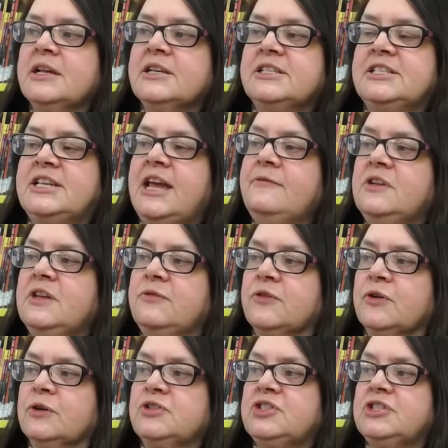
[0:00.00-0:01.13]
Safety
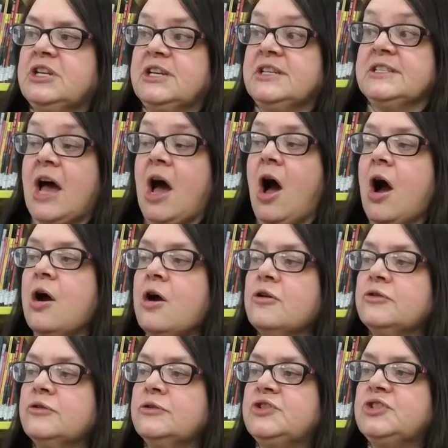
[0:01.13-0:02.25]
first is our
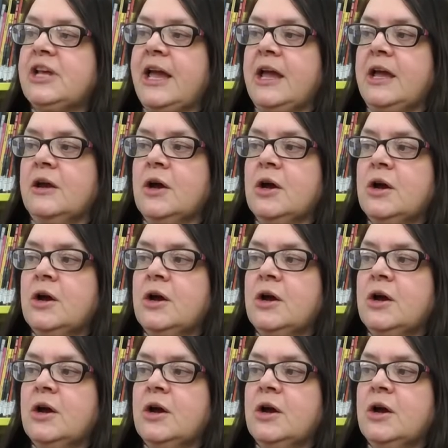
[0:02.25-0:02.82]
crusade.